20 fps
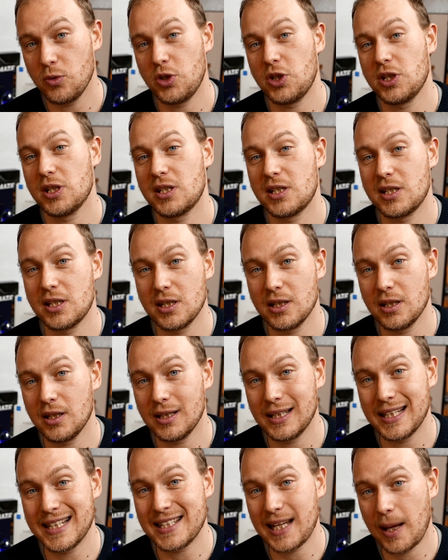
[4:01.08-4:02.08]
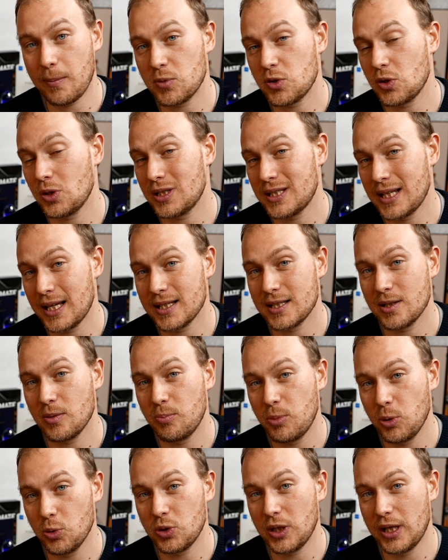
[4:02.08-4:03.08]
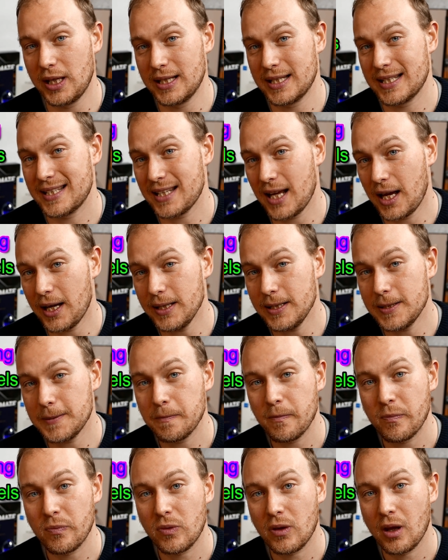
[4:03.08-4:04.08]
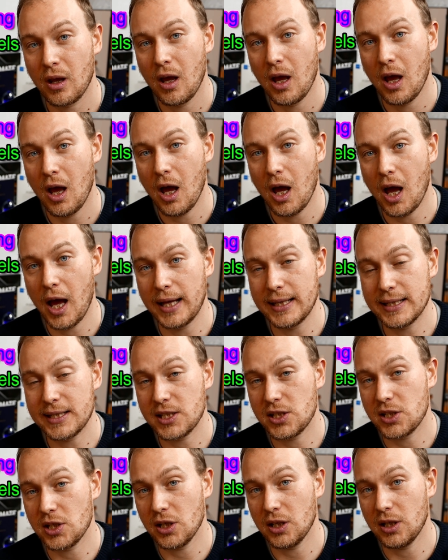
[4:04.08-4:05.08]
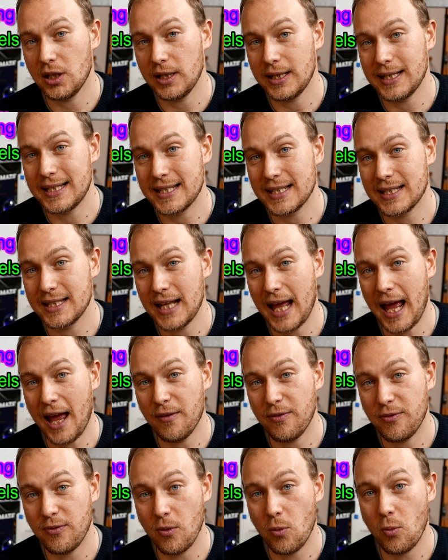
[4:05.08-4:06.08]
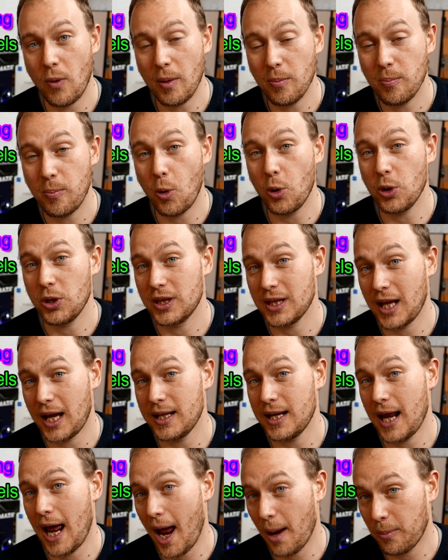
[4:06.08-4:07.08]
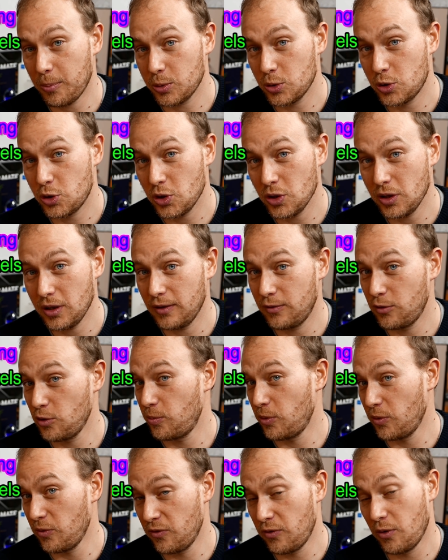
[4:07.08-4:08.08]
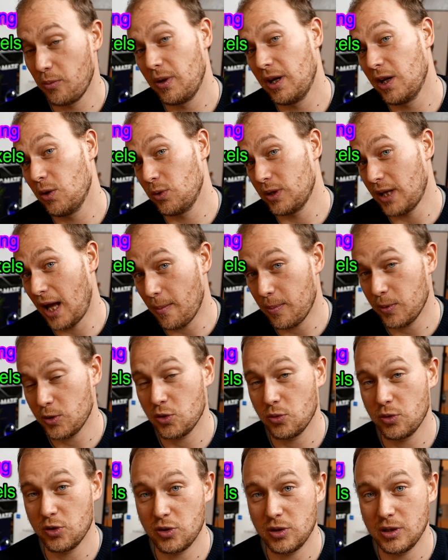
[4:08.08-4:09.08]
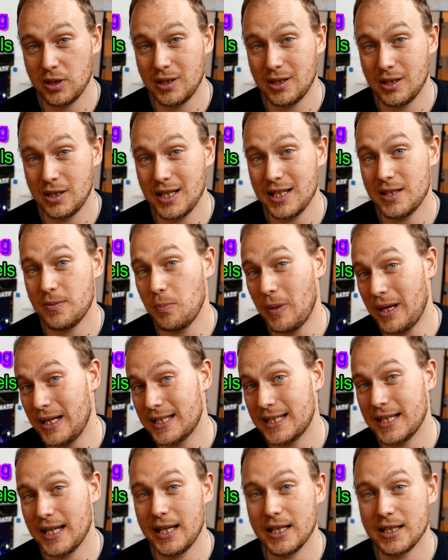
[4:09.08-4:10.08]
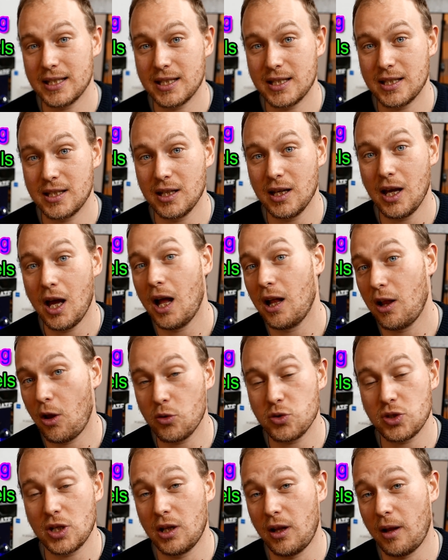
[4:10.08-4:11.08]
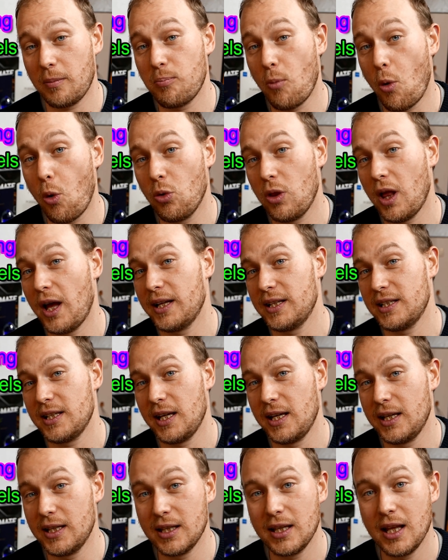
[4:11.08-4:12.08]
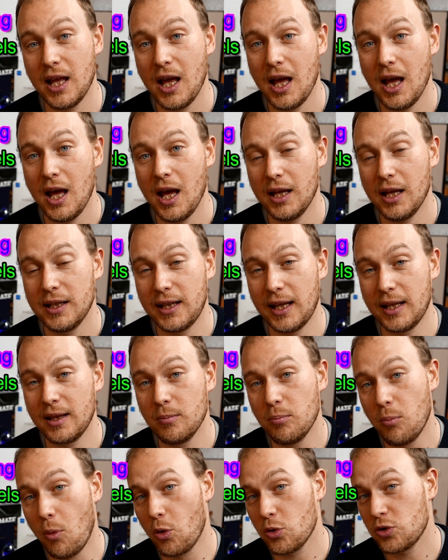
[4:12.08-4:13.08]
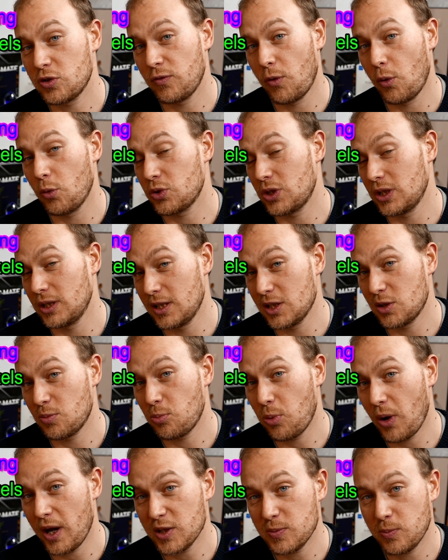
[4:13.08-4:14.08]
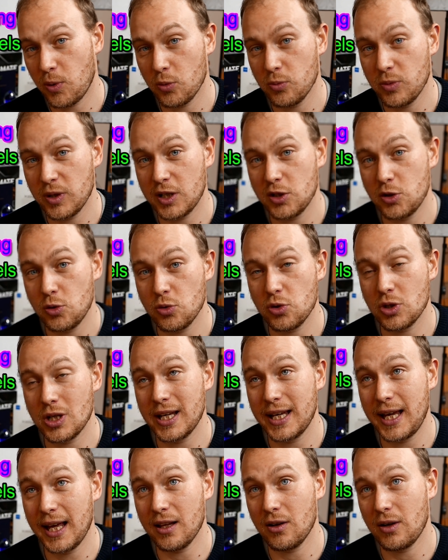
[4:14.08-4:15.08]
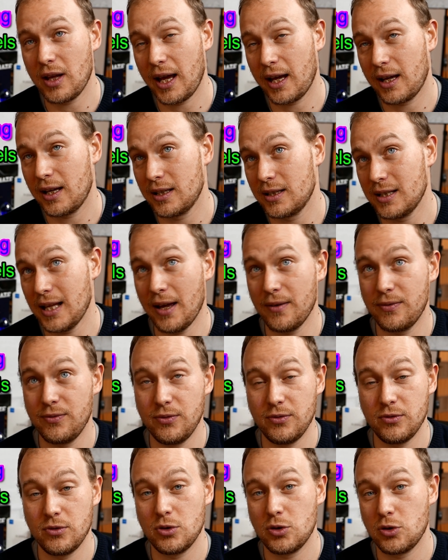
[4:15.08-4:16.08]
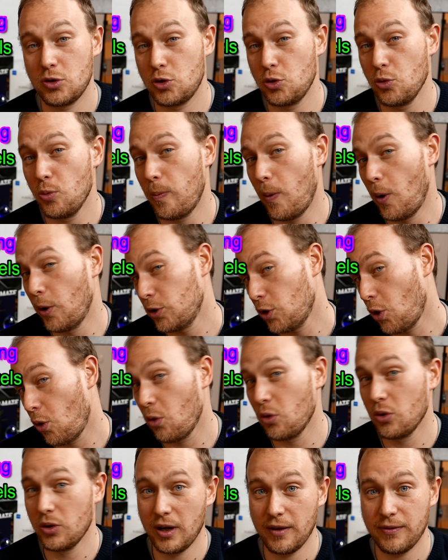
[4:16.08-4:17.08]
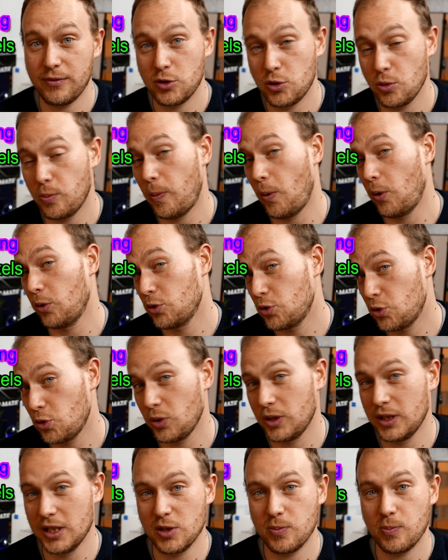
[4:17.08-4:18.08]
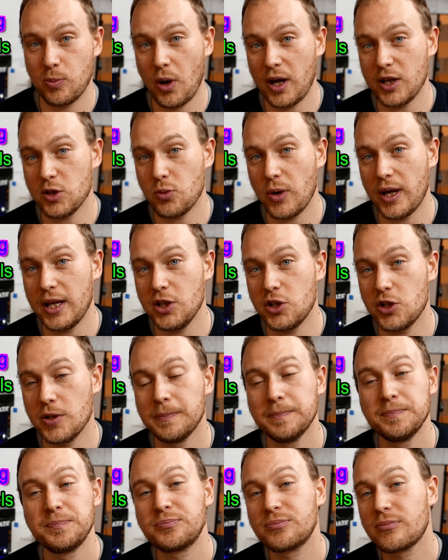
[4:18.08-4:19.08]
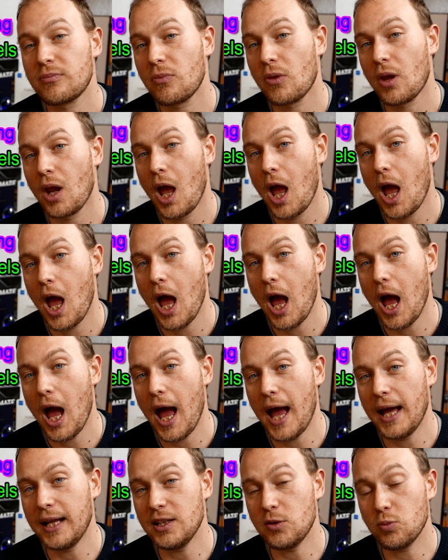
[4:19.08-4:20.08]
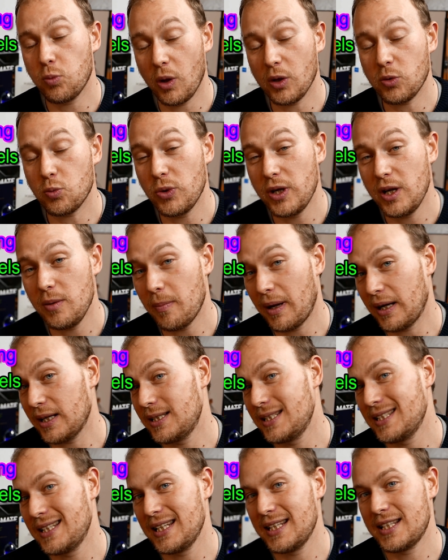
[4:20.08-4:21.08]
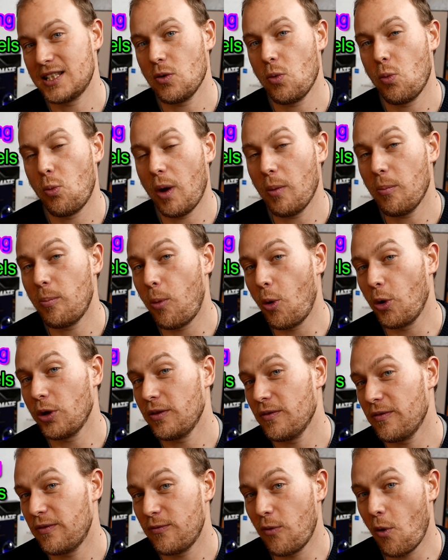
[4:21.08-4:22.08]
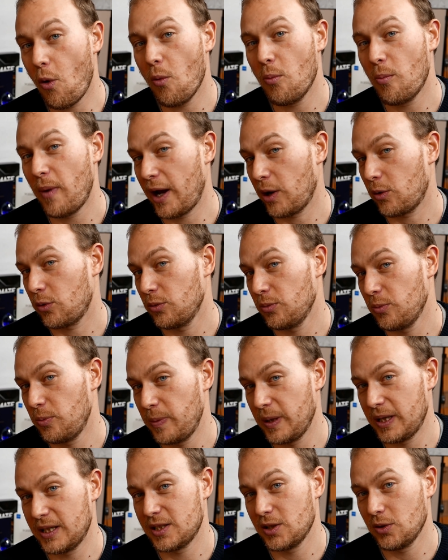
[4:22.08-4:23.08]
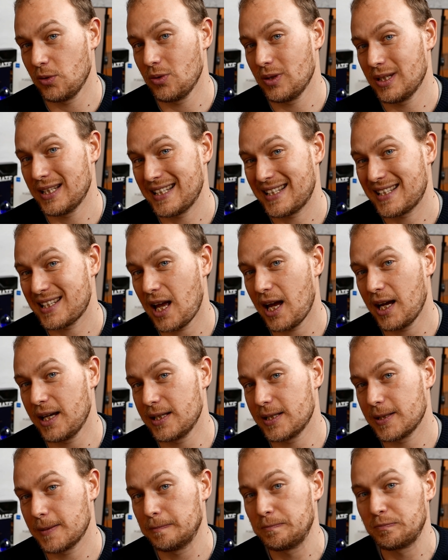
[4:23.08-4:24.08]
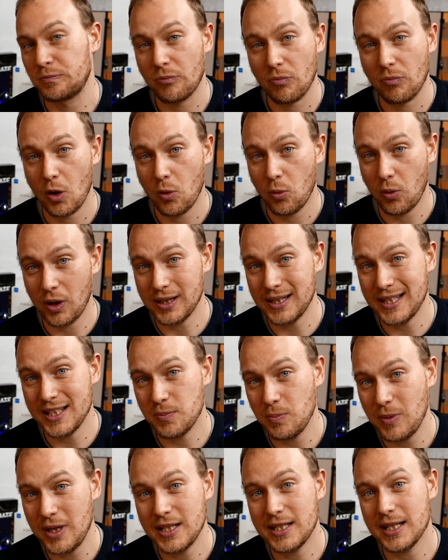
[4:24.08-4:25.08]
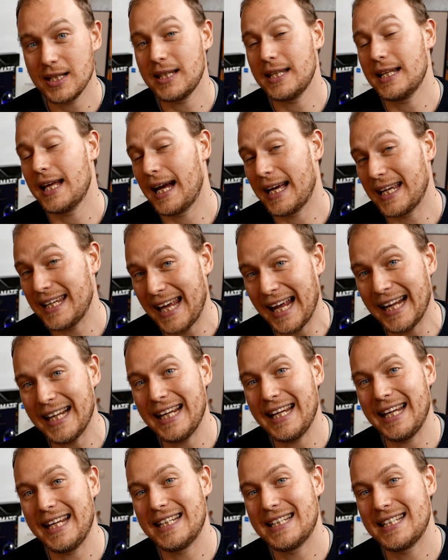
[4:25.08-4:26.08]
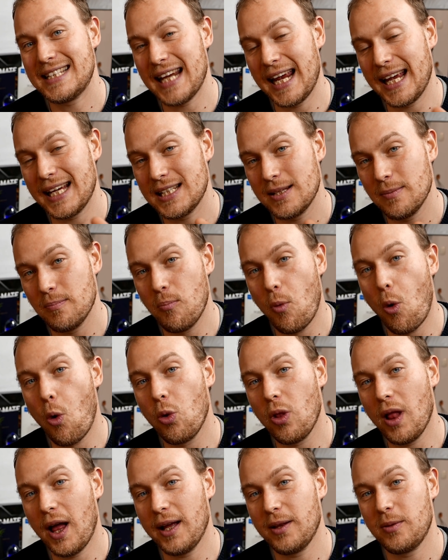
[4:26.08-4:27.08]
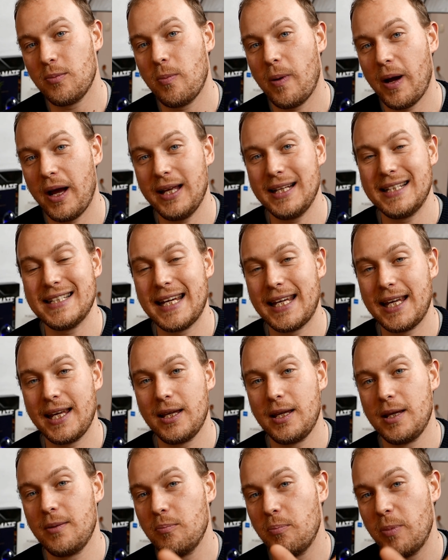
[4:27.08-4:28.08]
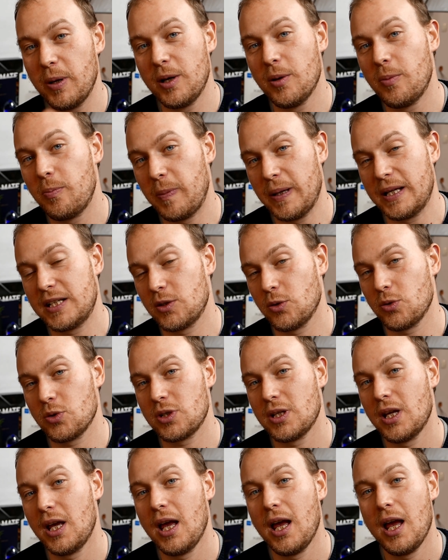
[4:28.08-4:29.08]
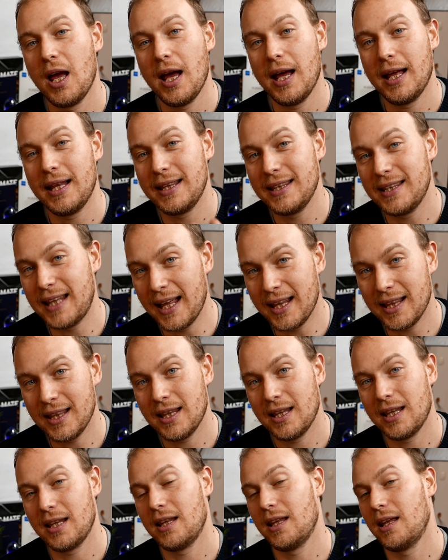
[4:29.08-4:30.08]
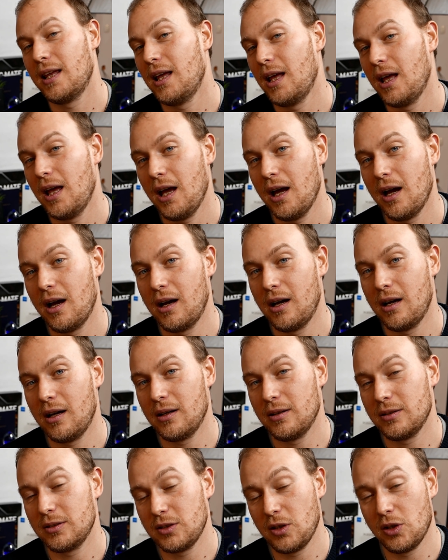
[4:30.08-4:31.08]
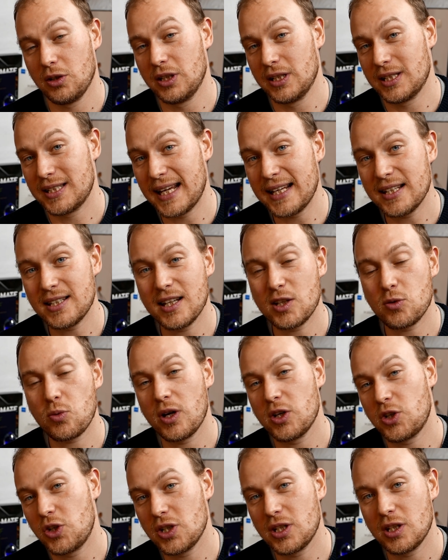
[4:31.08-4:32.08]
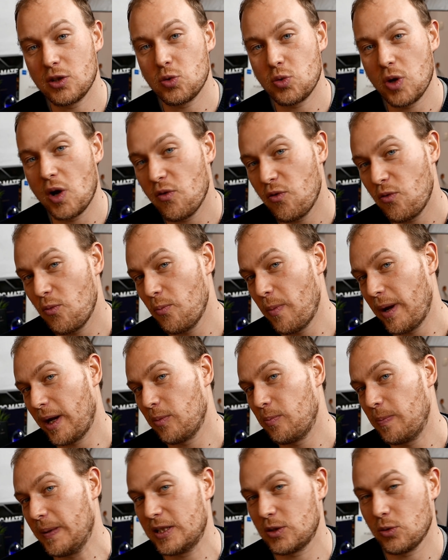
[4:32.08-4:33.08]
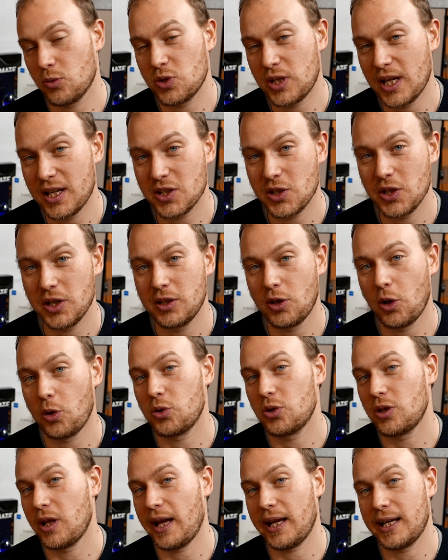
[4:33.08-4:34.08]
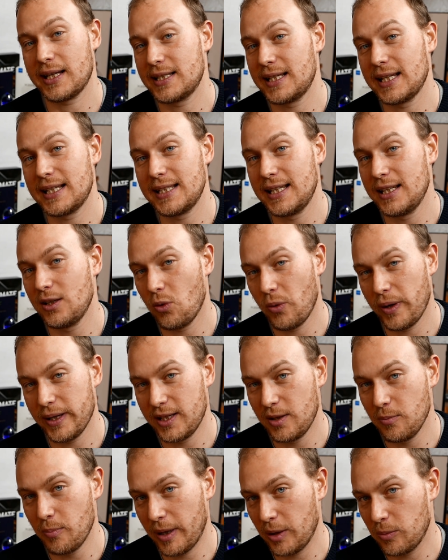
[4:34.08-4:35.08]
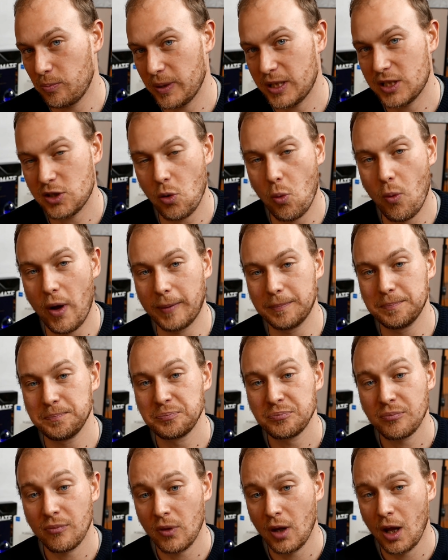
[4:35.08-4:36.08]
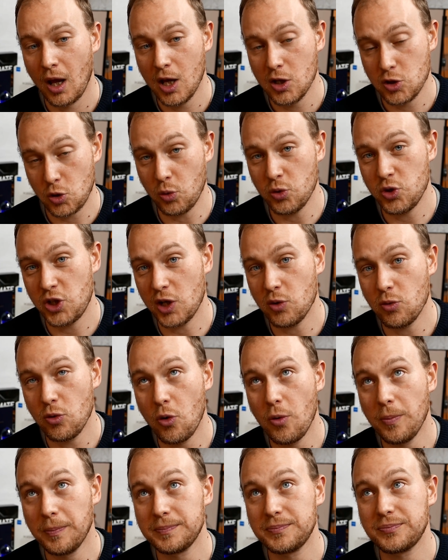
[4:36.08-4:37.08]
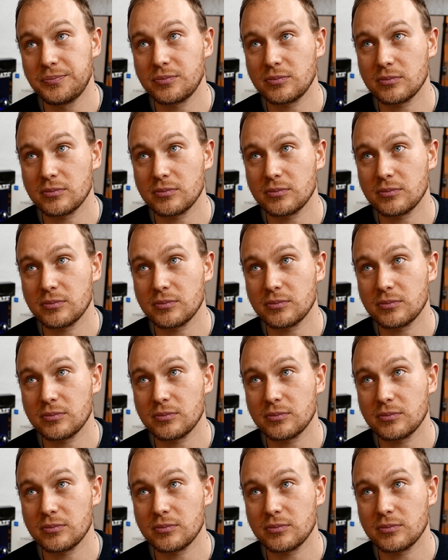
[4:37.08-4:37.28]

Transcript: which is uh, the Samsung sensor built inside. And uh, it's an f1.9 aperture. If you're familiar with aperture, this means it uh, allows a lot more light in than most phones at this price point because you usually get like an f 2.0 or 2.2 in this price range. And what really matters is it's a 1.4 micron pixel size. What this means is again it takes more light by taking bigger pixels than uh, the sensor. That's why it's just a 12 megapixel sensor, not like 16 or 18 megapixel one. So in general,